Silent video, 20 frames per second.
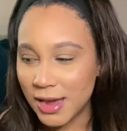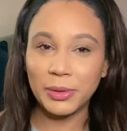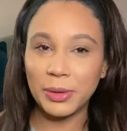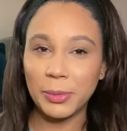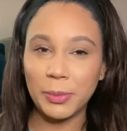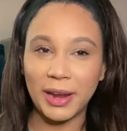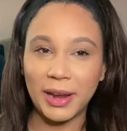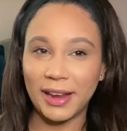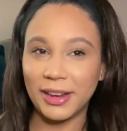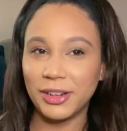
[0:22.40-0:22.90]
only
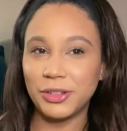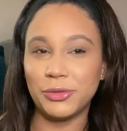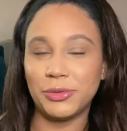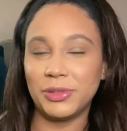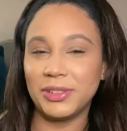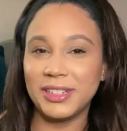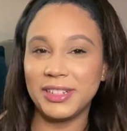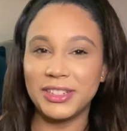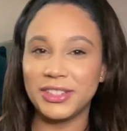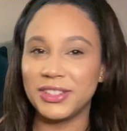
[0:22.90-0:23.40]
way I can
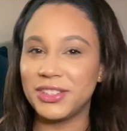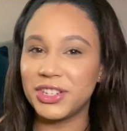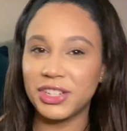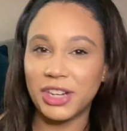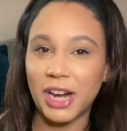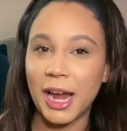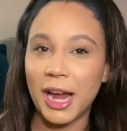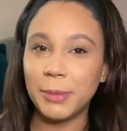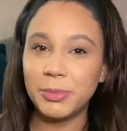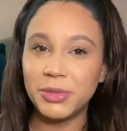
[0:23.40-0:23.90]
really
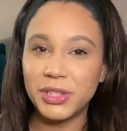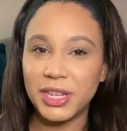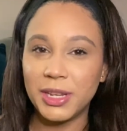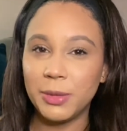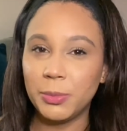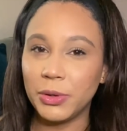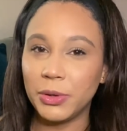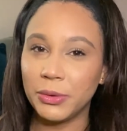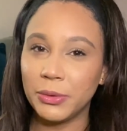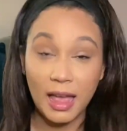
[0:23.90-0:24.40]
describe
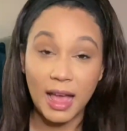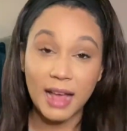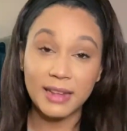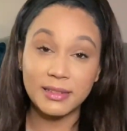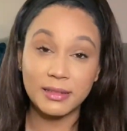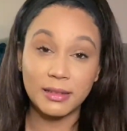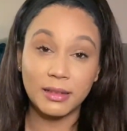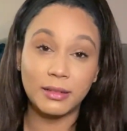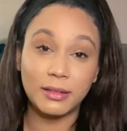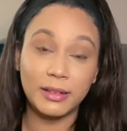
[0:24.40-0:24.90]
Temu, it
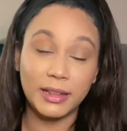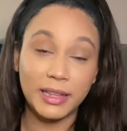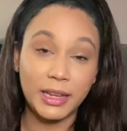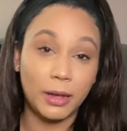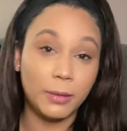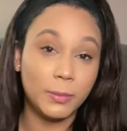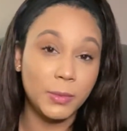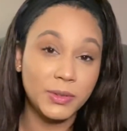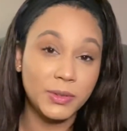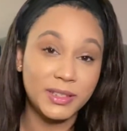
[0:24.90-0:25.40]
has literally
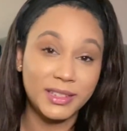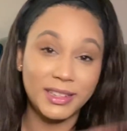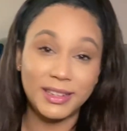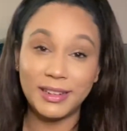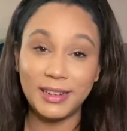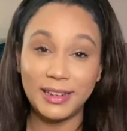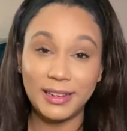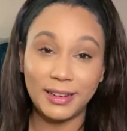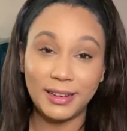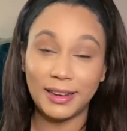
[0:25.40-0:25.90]
almost
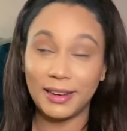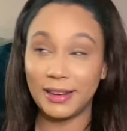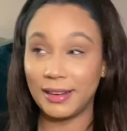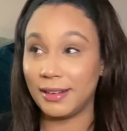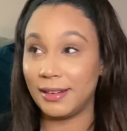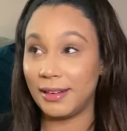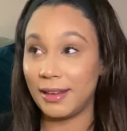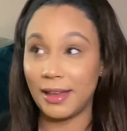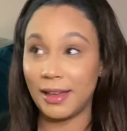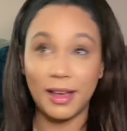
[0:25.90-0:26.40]
any
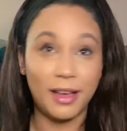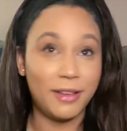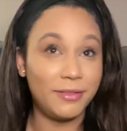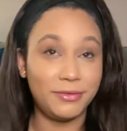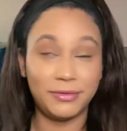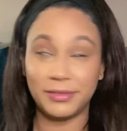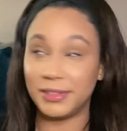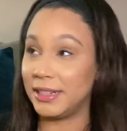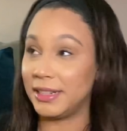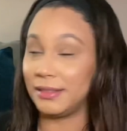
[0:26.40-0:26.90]
and
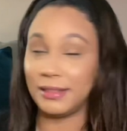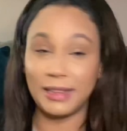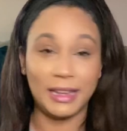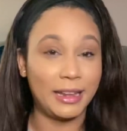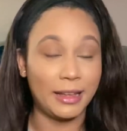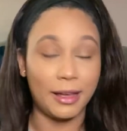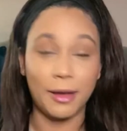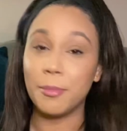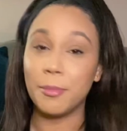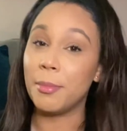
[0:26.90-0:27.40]

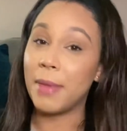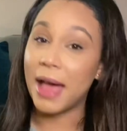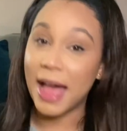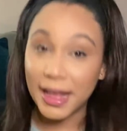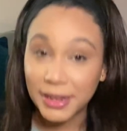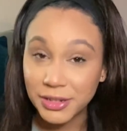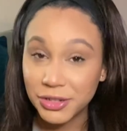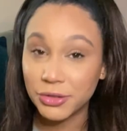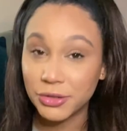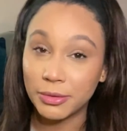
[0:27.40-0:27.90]
everything
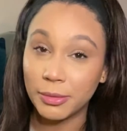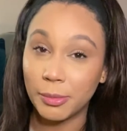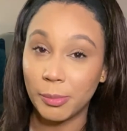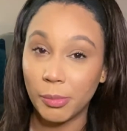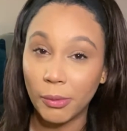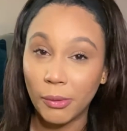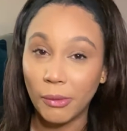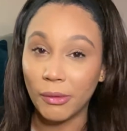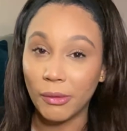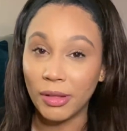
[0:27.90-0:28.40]

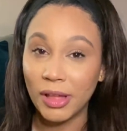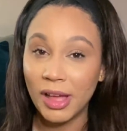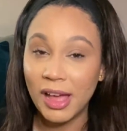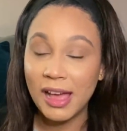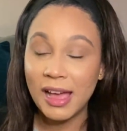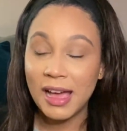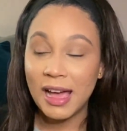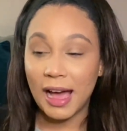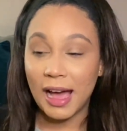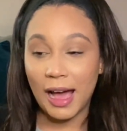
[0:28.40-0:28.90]
imaginable.
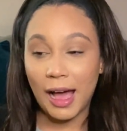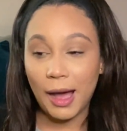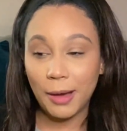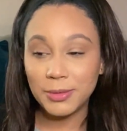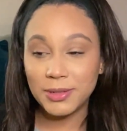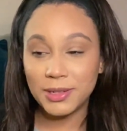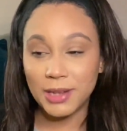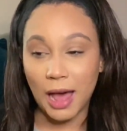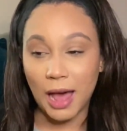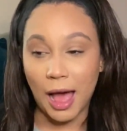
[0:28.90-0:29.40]
I
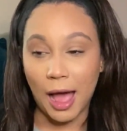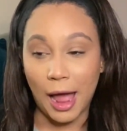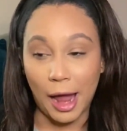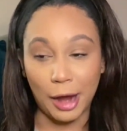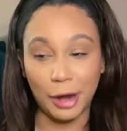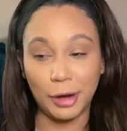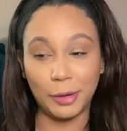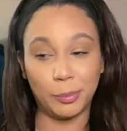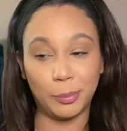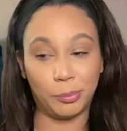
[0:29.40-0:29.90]
was
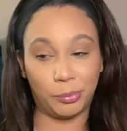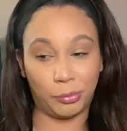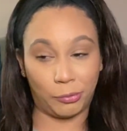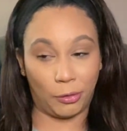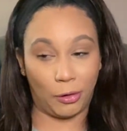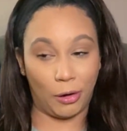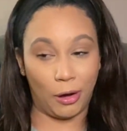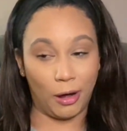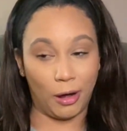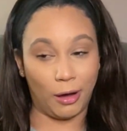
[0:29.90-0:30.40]
like,
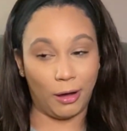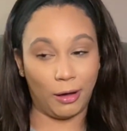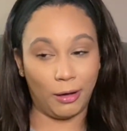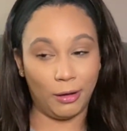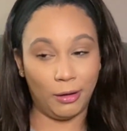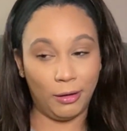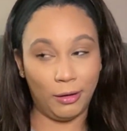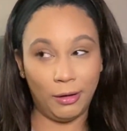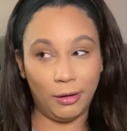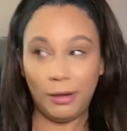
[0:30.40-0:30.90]
bruh,
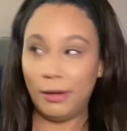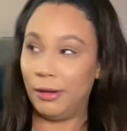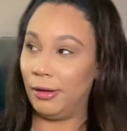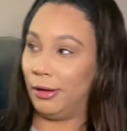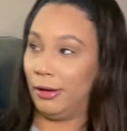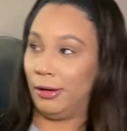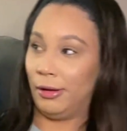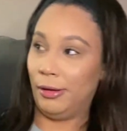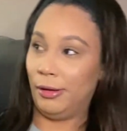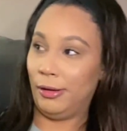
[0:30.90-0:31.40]

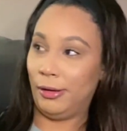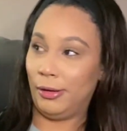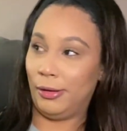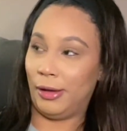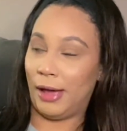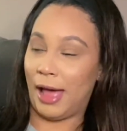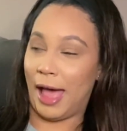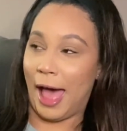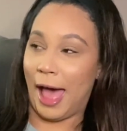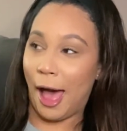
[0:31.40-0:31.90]

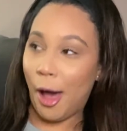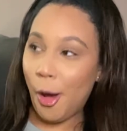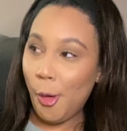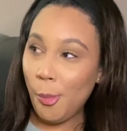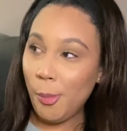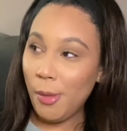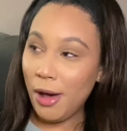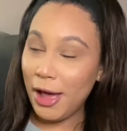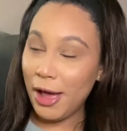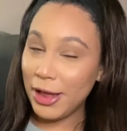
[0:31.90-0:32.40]
how
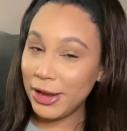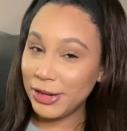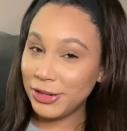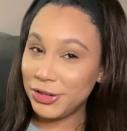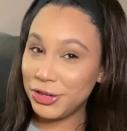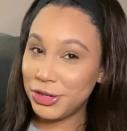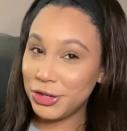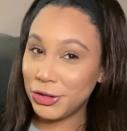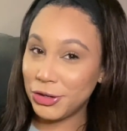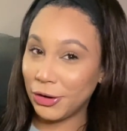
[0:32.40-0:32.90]

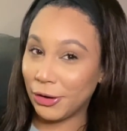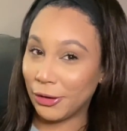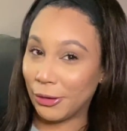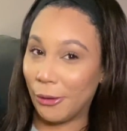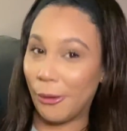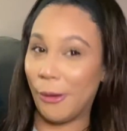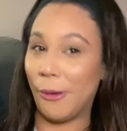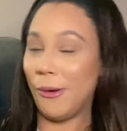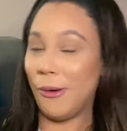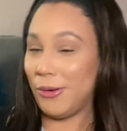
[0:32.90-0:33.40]
much?
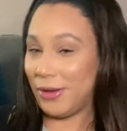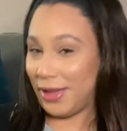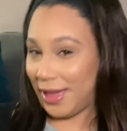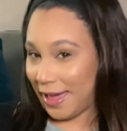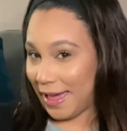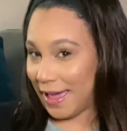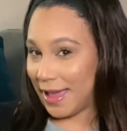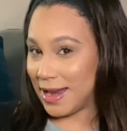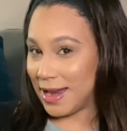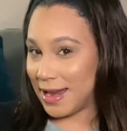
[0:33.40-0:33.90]

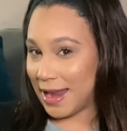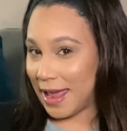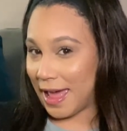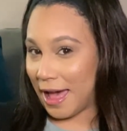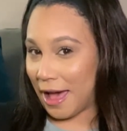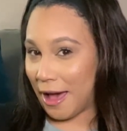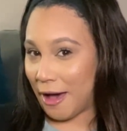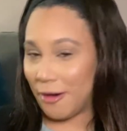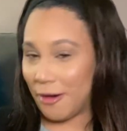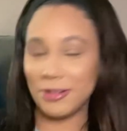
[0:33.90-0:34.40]
Okay
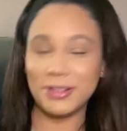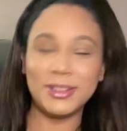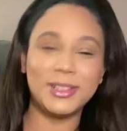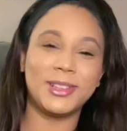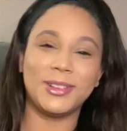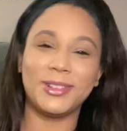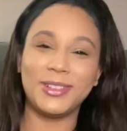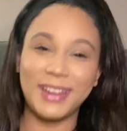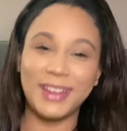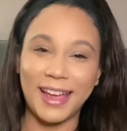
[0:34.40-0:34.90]
now.
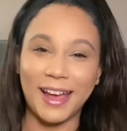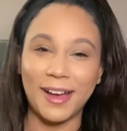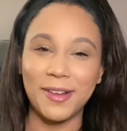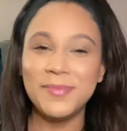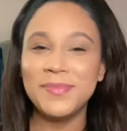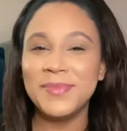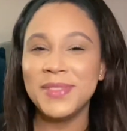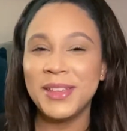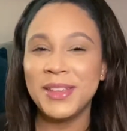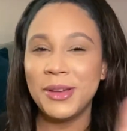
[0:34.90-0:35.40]
So yeah,
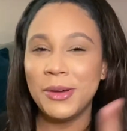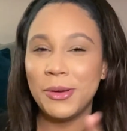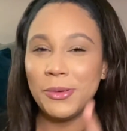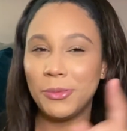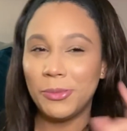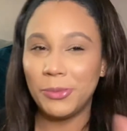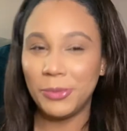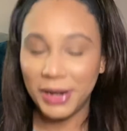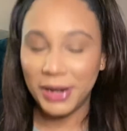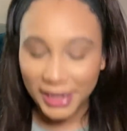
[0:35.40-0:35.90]

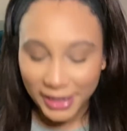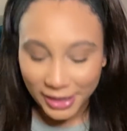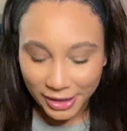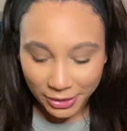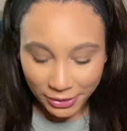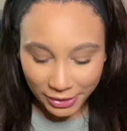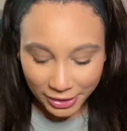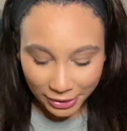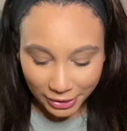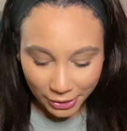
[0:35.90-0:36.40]
we're
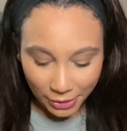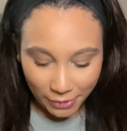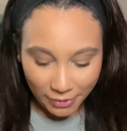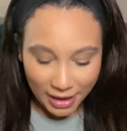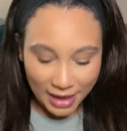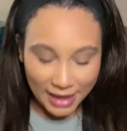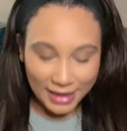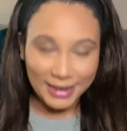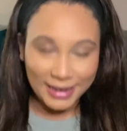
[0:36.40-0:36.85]
gonna go ahead